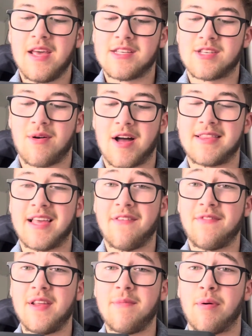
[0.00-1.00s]
So I'd
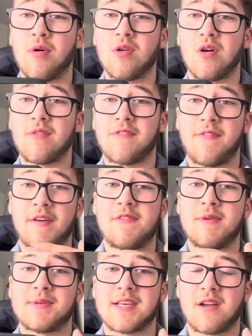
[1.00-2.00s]
definitely put like
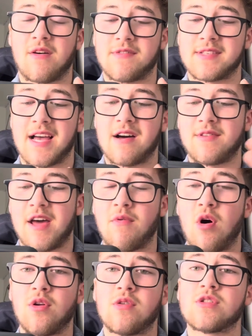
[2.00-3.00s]
50% off sale now
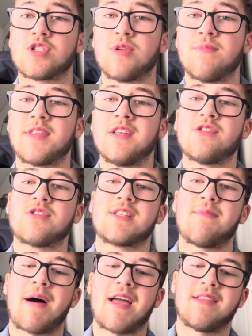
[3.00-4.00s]
on or something, just
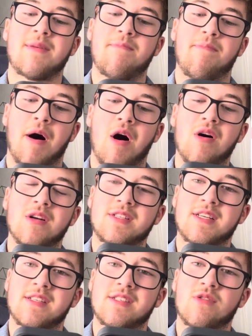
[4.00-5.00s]
to make them
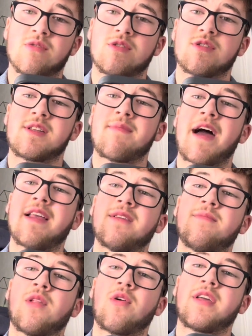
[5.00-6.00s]
purchase, or just to make
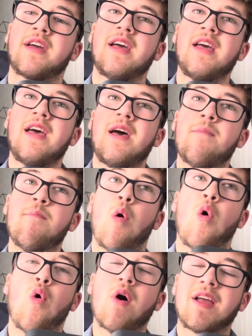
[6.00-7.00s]
them like
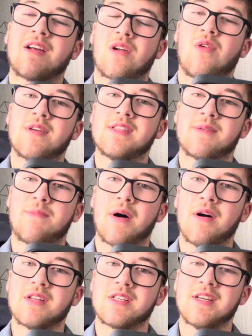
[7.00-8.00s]
more inclined to
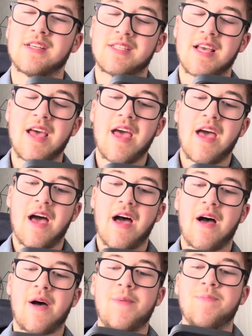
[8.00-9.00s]
purchase.
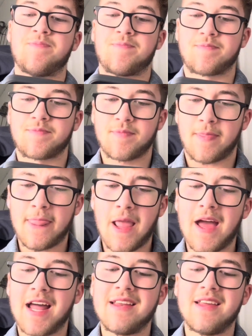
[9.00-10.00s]
And
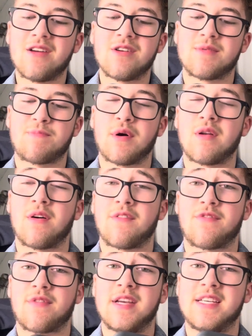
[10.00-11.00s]
you could put like
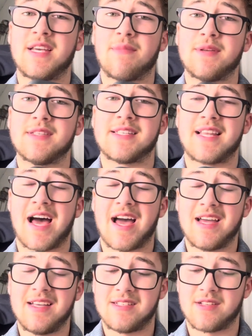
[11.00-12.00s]
free shipping
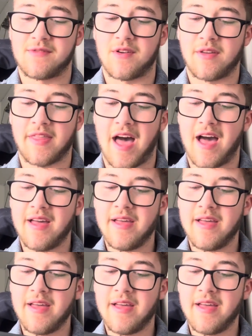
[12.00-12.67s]
today, stuff like that.